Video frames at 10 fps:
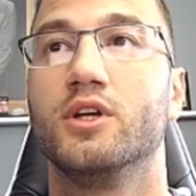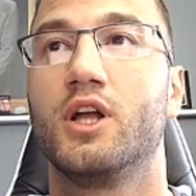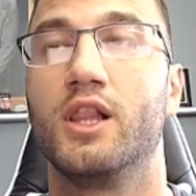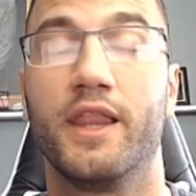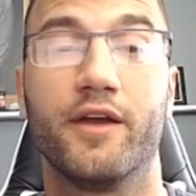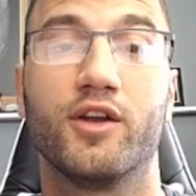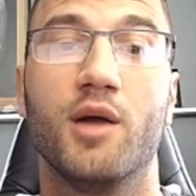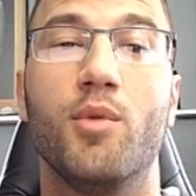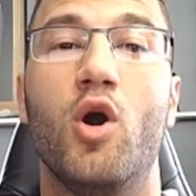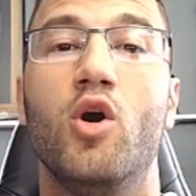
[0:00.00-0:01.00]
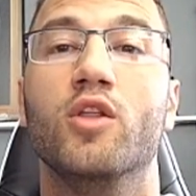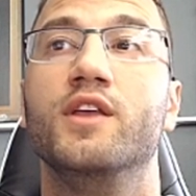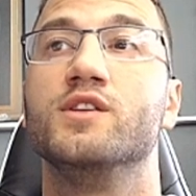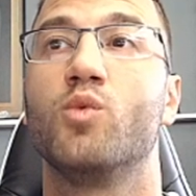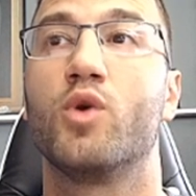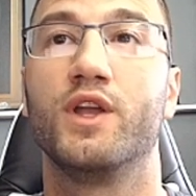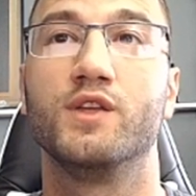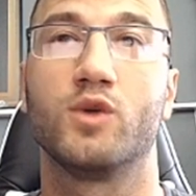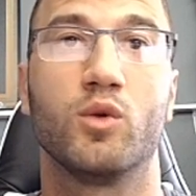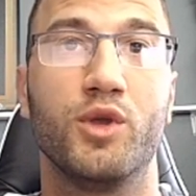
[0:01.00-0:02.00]
cleared up all these
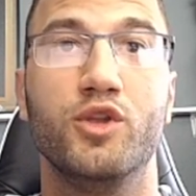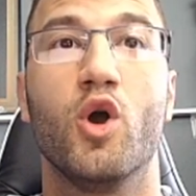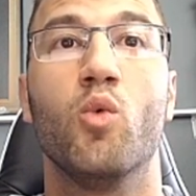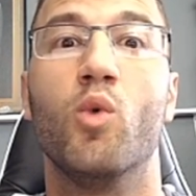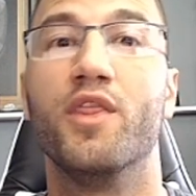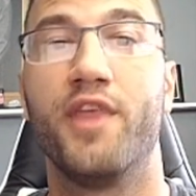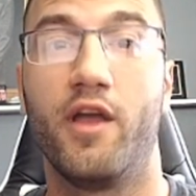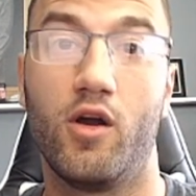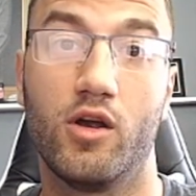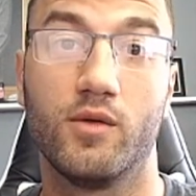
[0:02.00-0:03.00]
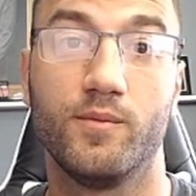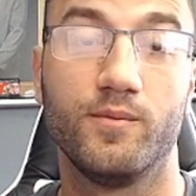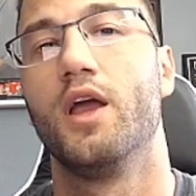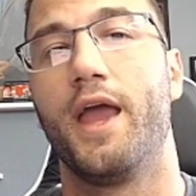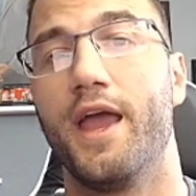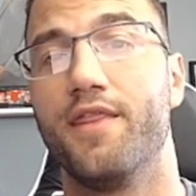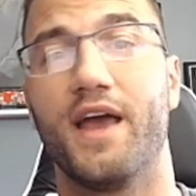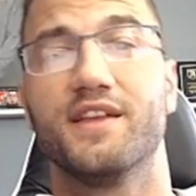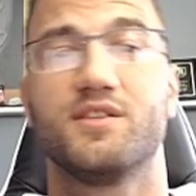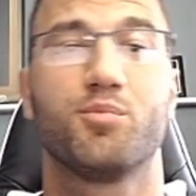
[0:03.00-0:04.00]
warnings or we know what they are. And
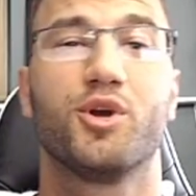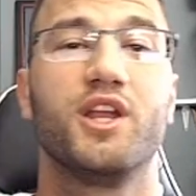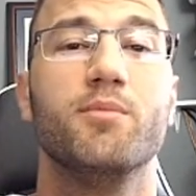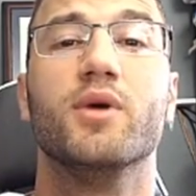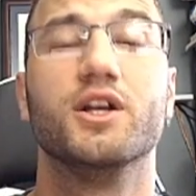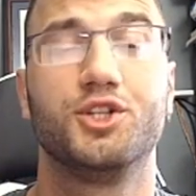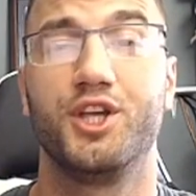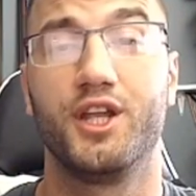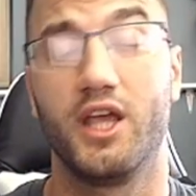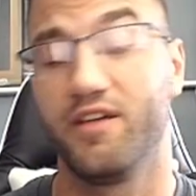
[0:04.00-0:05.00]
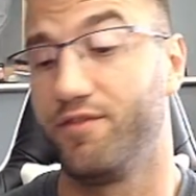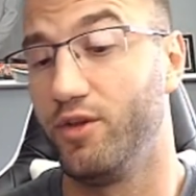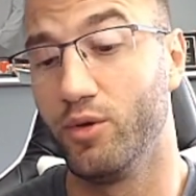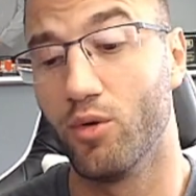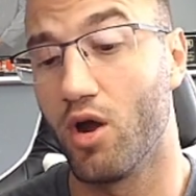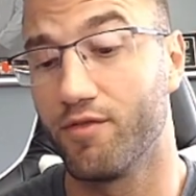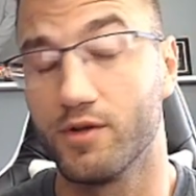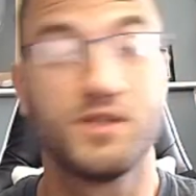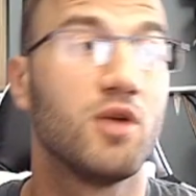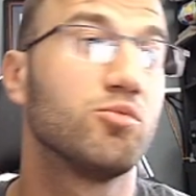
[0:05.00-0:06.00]
that's pretty much it. If you are
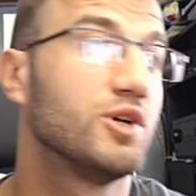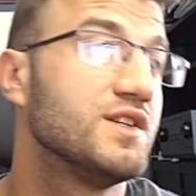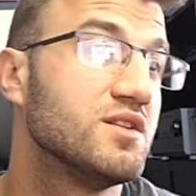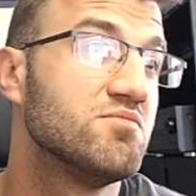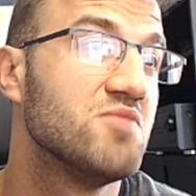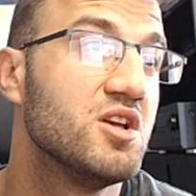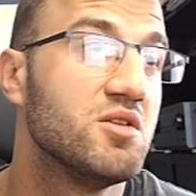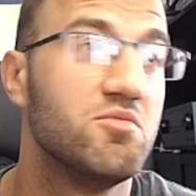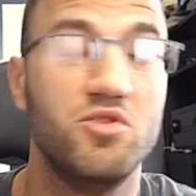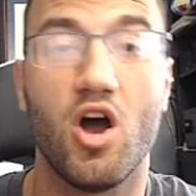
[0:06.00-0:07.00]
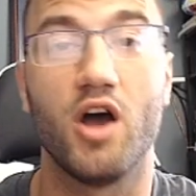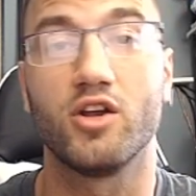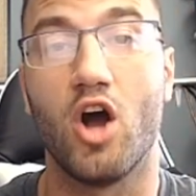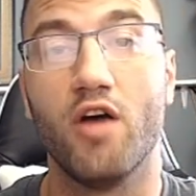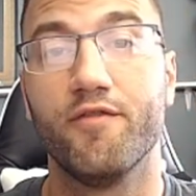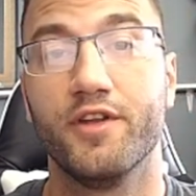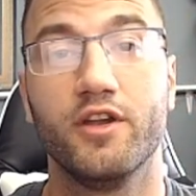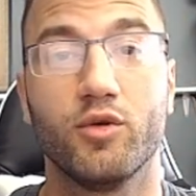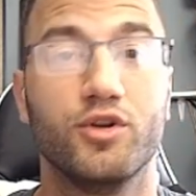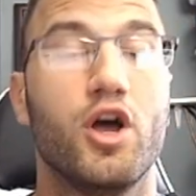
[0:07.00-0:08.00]
for some reason not
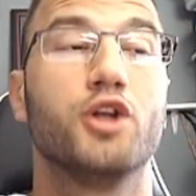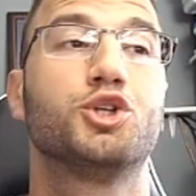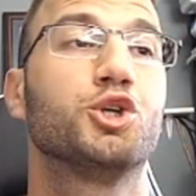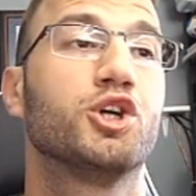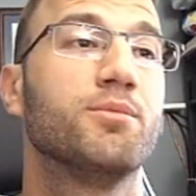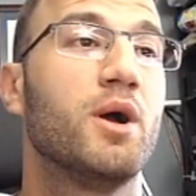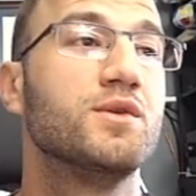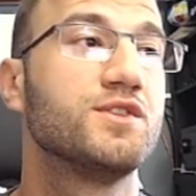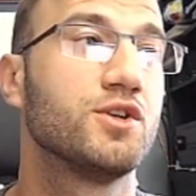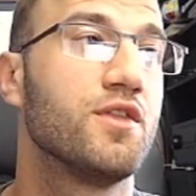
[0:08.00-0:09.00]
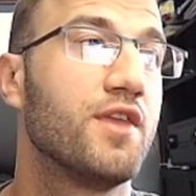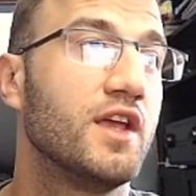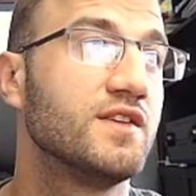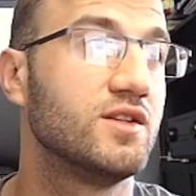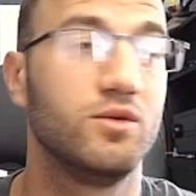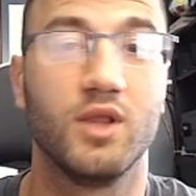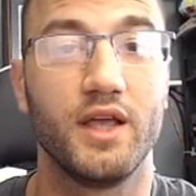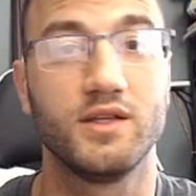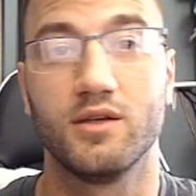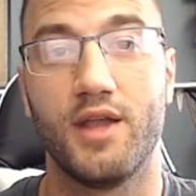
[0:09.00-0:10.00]
confident or not sure about certain things and you'd
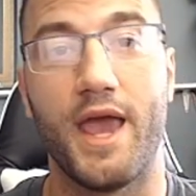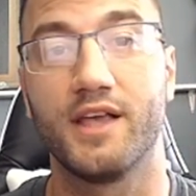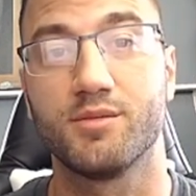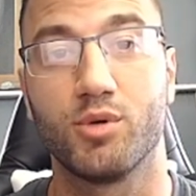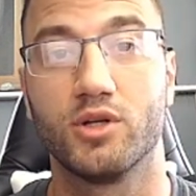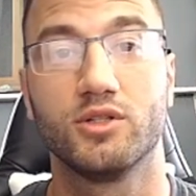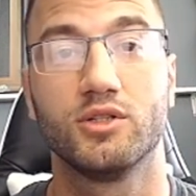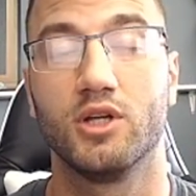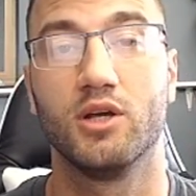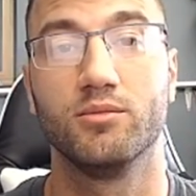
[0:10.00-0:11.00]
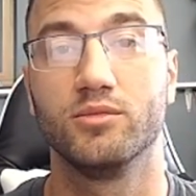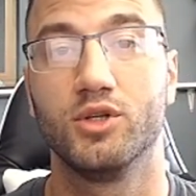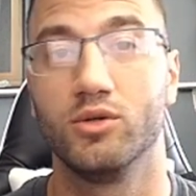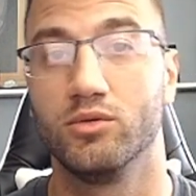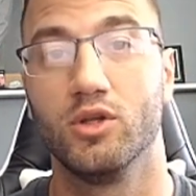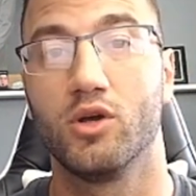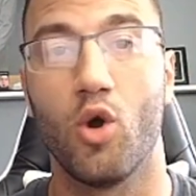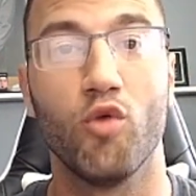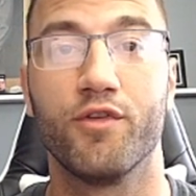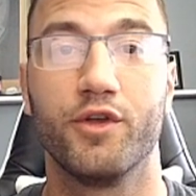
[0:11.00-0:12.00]
like an expert to look
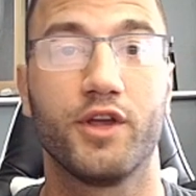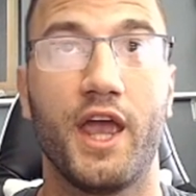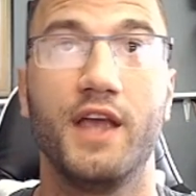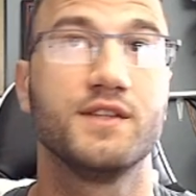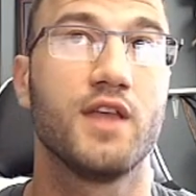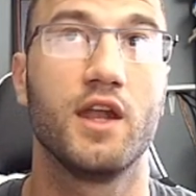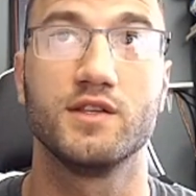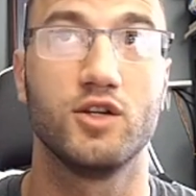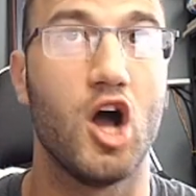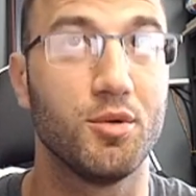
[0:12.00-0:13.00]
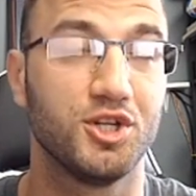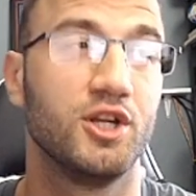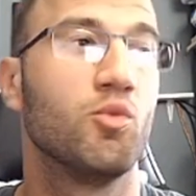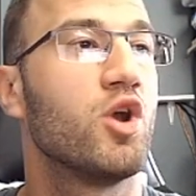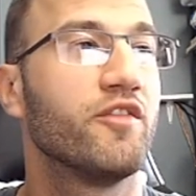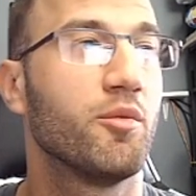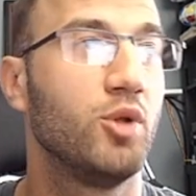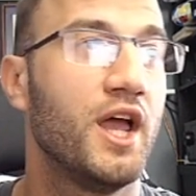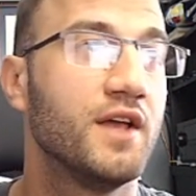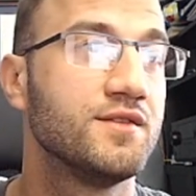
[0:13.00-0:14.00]
over your case, that is an option in one of our
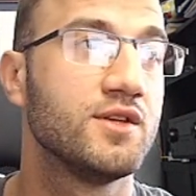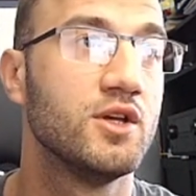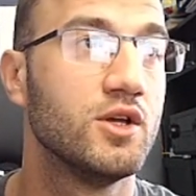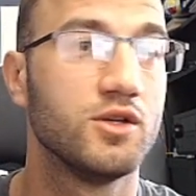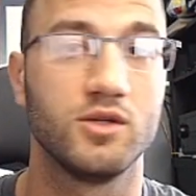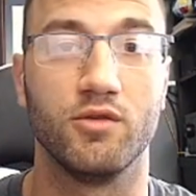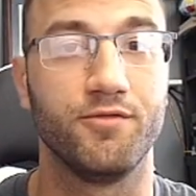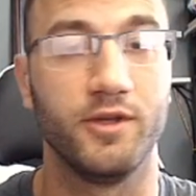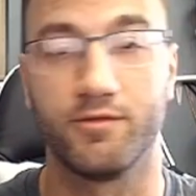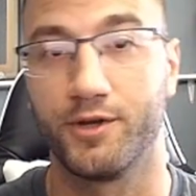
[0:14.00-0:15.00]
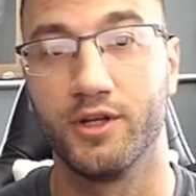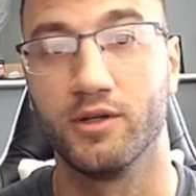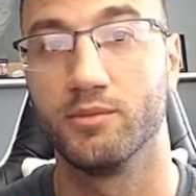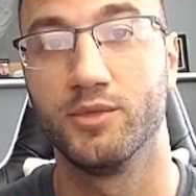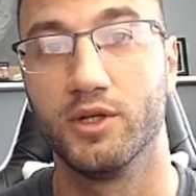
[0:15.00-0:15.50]
plans, so feel free to,